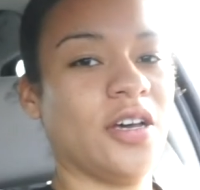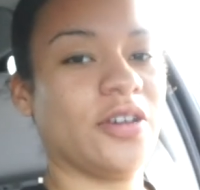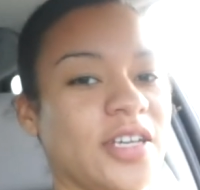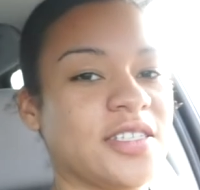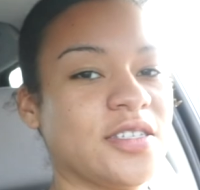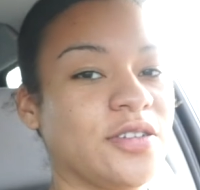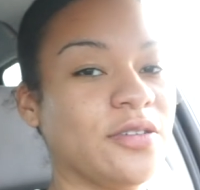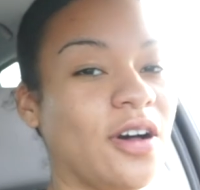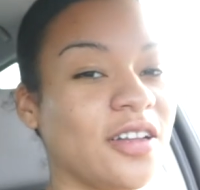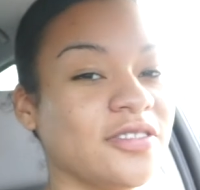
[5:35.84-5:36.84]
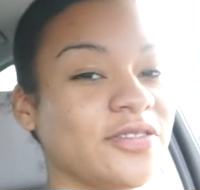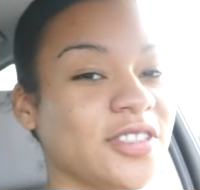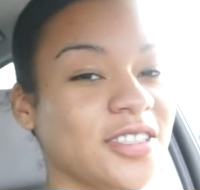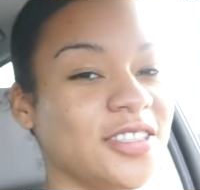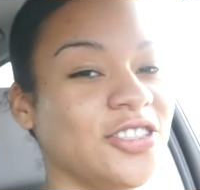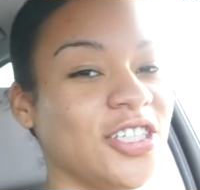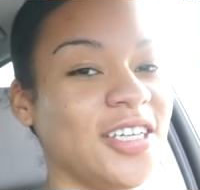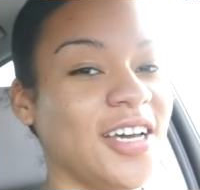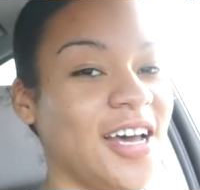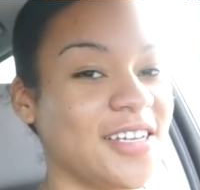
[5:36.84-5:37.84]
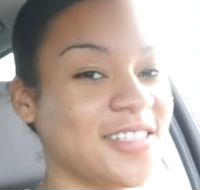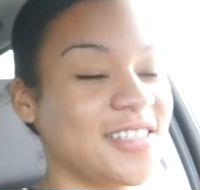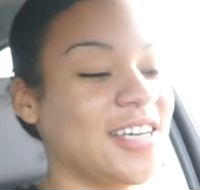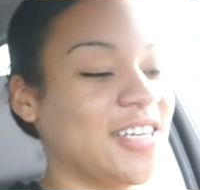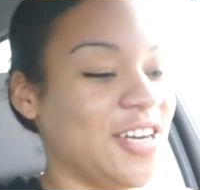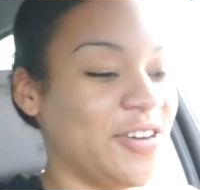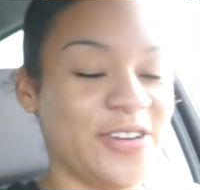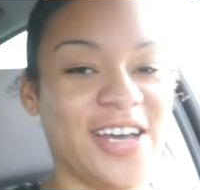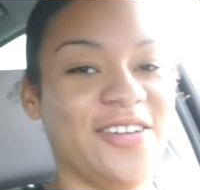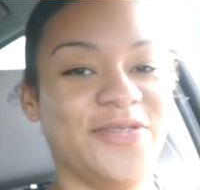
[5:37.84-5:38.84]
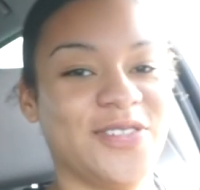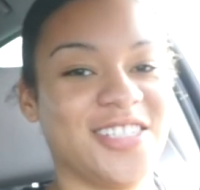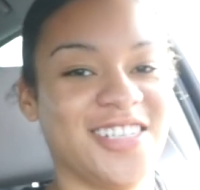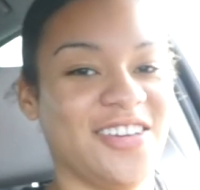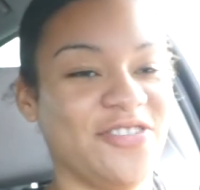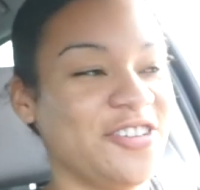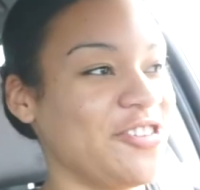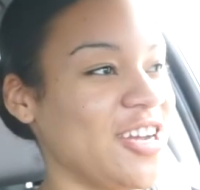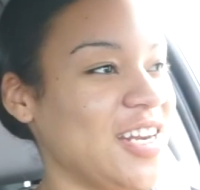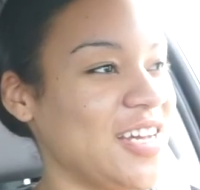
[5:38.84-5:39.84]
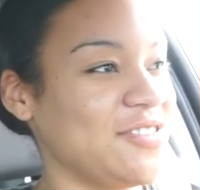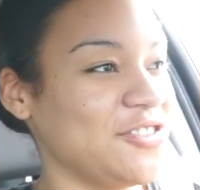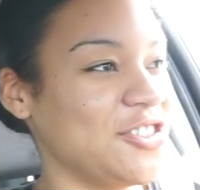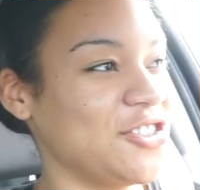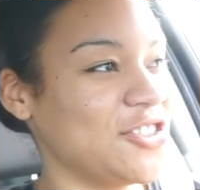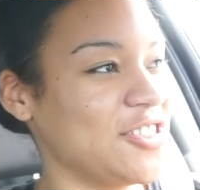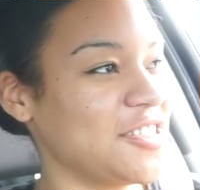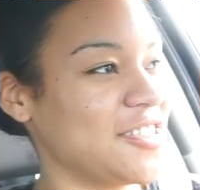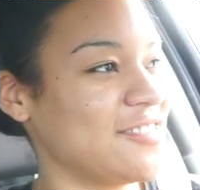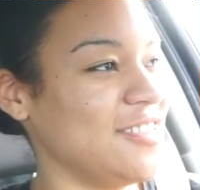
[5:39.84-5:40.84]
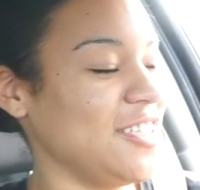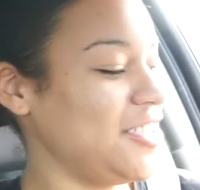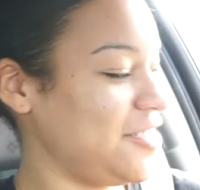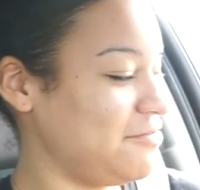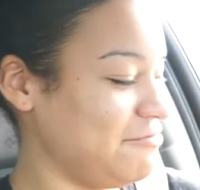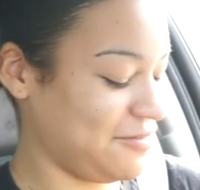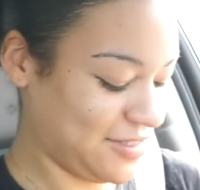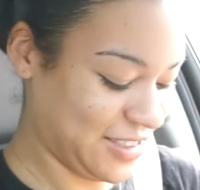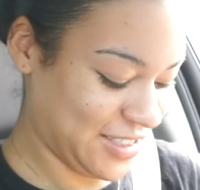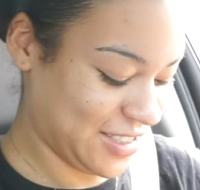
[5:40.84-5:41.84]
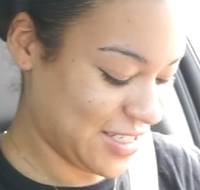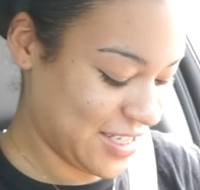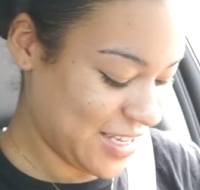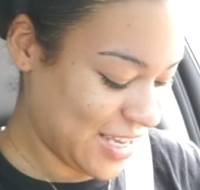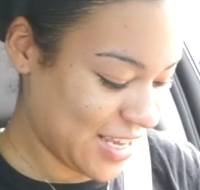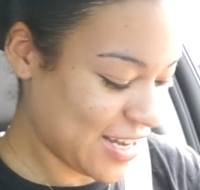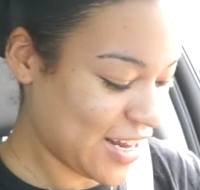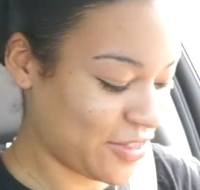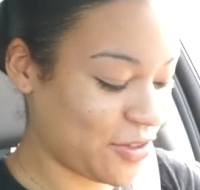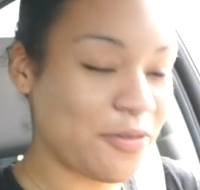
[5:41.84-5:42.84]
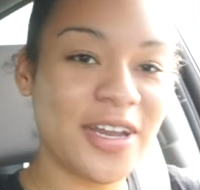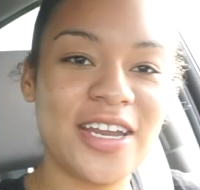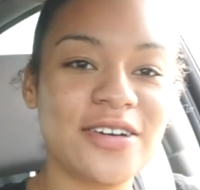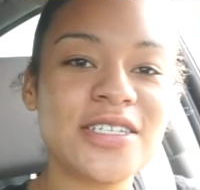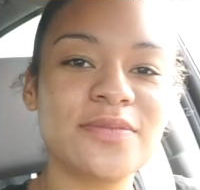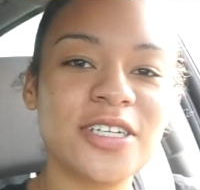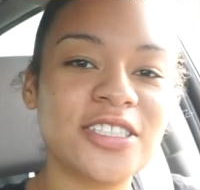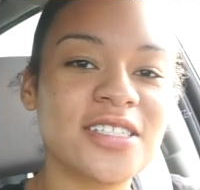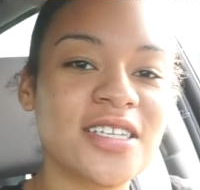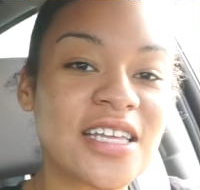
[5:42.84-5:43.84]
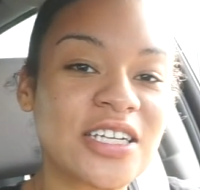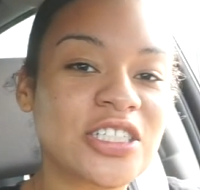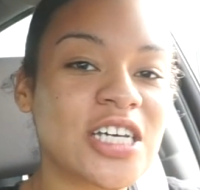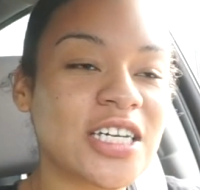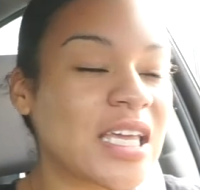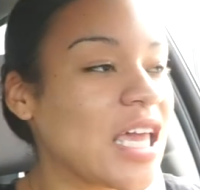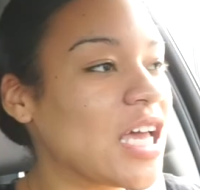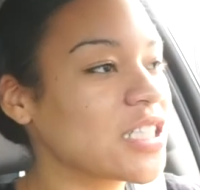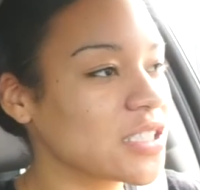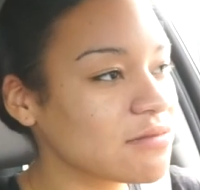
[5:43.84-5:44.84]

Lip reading: Okay, so Oliver legit has, like, no Fs given right now. He's just, you know, hanging out the window as much as a little dog can.